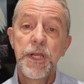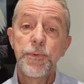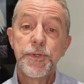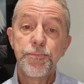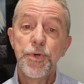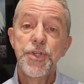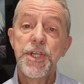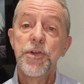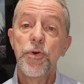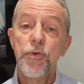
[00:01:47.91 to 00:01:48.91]
whereas
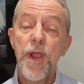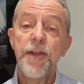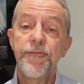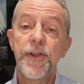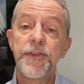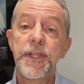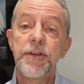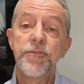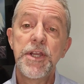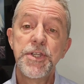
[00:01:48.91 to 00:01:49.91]
bridging or crowdfunding
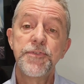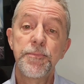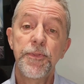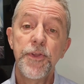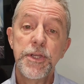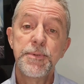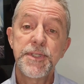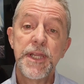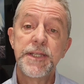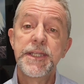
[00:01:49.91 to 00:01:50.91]
ranges from
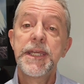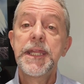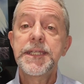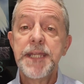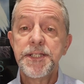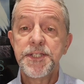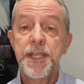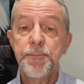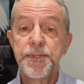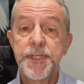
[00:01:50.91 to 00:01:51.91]
30% down to
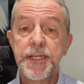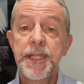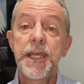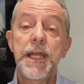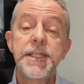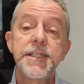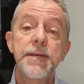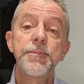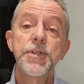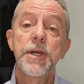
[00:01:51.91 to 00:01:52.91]
10% and
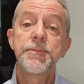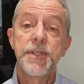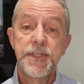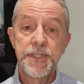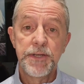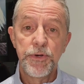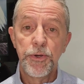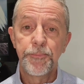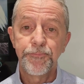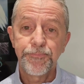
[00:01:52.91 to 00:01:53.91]
sometimes 0%.